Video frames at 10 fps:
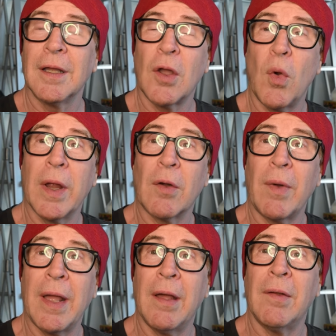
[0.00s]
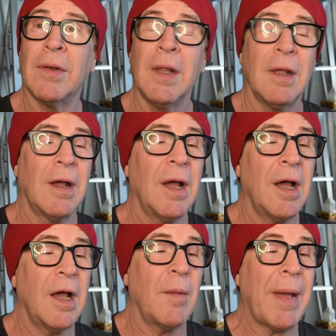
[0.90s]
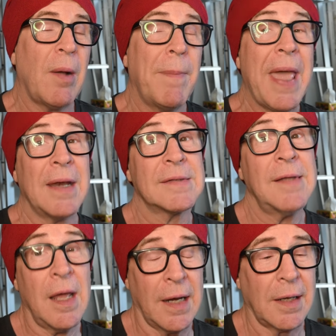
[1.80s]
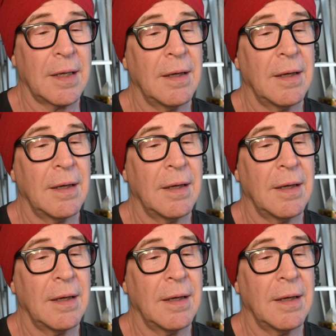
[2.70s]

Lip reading: going around about Panasonic.